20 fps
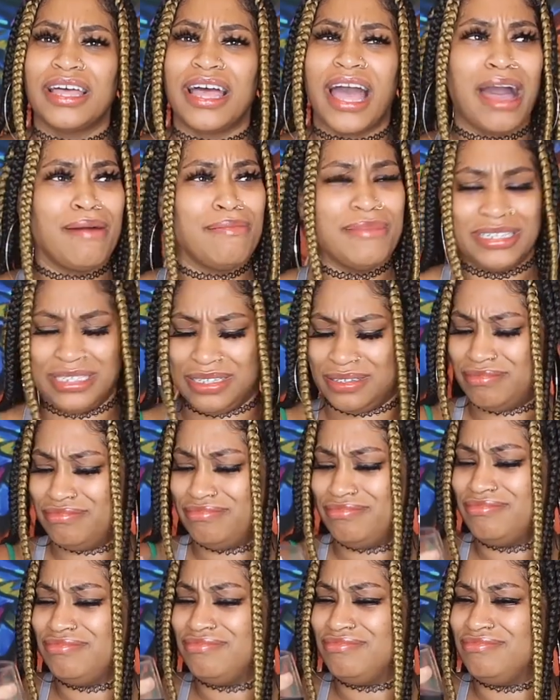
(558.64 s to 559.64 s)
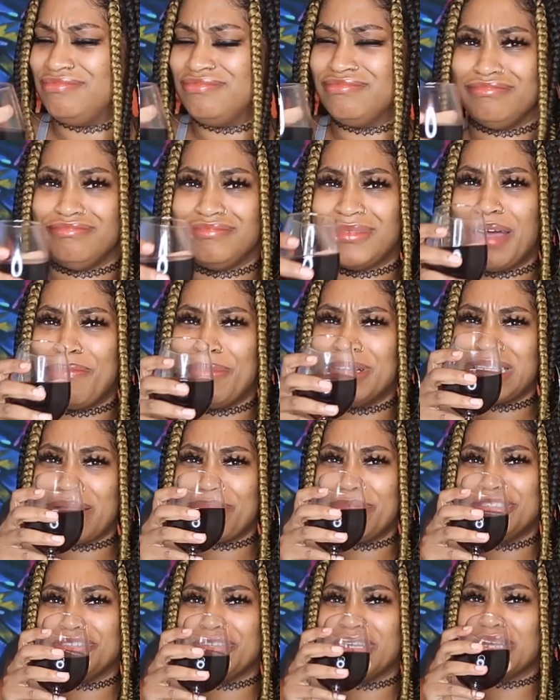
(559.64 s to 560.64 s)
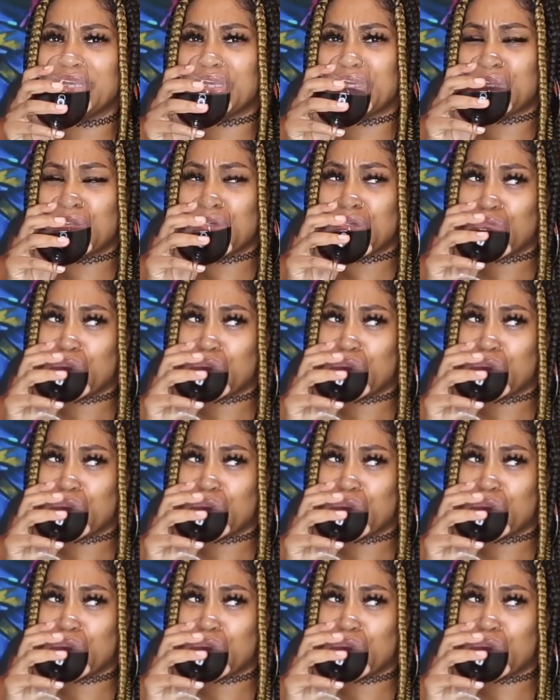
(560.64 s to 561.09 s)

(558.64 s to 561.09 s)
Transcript: How much I've been drinking?